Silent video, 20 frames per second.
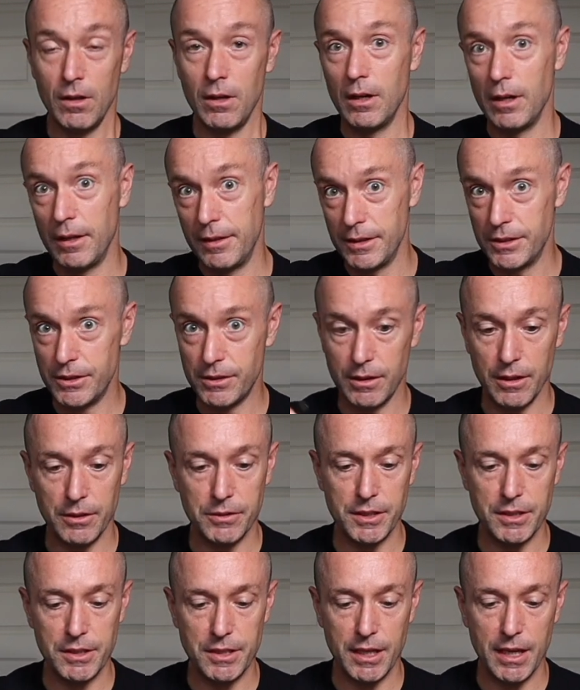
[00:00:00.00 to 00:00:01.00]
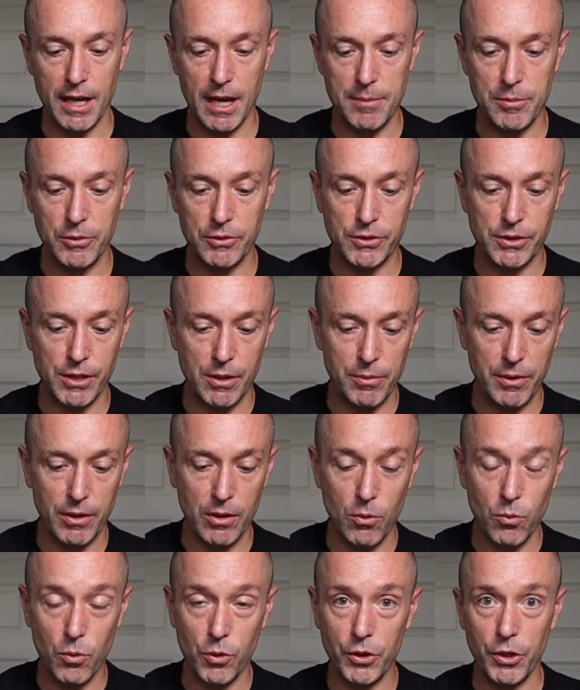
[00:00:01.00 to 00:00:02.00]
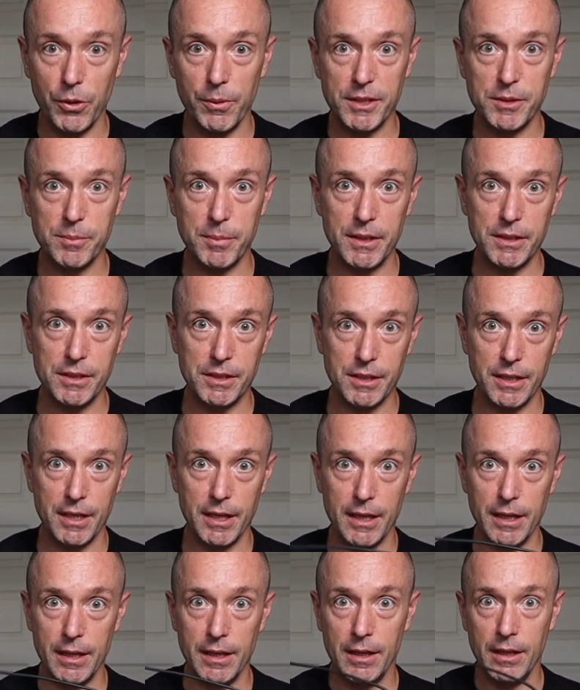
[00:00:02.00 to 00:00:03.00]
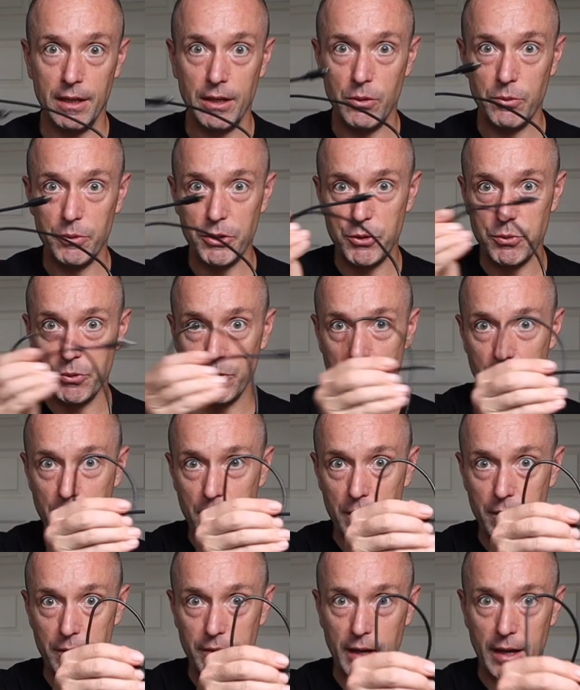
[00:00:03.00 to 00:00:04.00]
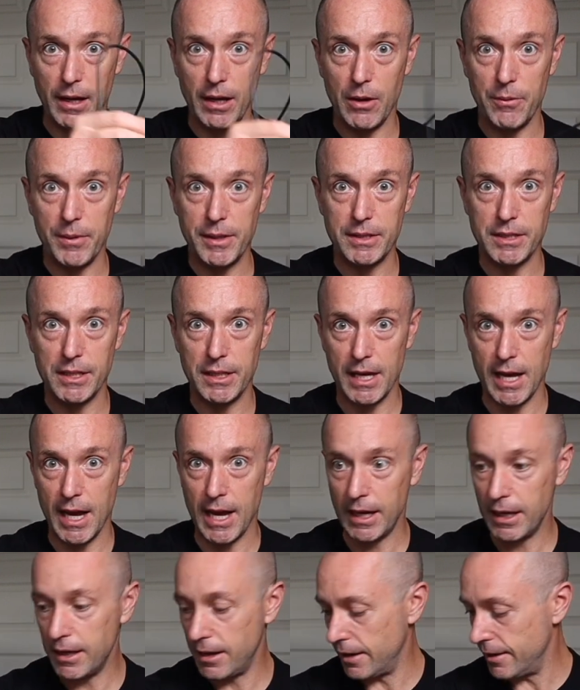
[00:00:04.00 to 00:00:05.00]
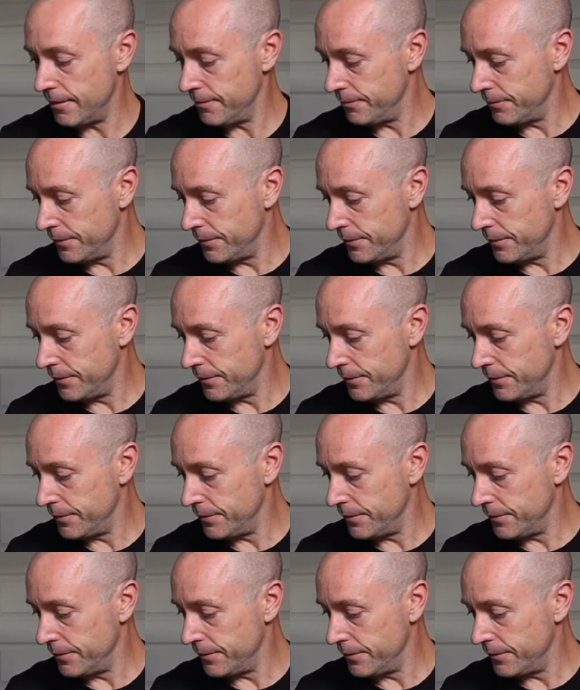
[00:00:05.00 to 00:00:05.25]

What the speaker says: and this goes into cables, so we got one USB-C, which will then go into the Anker.